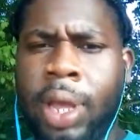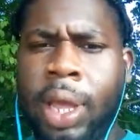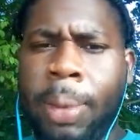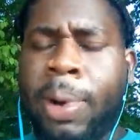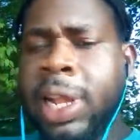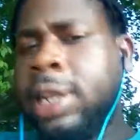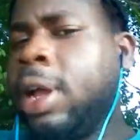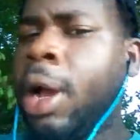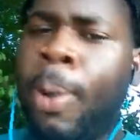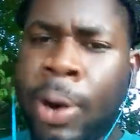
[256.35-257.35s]
But I'll talk
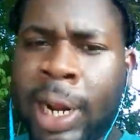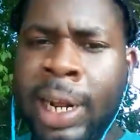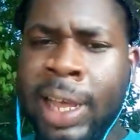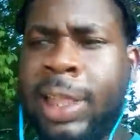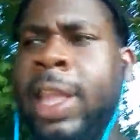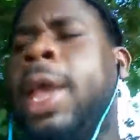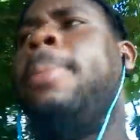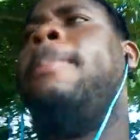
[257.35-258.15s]
about that the next time. But the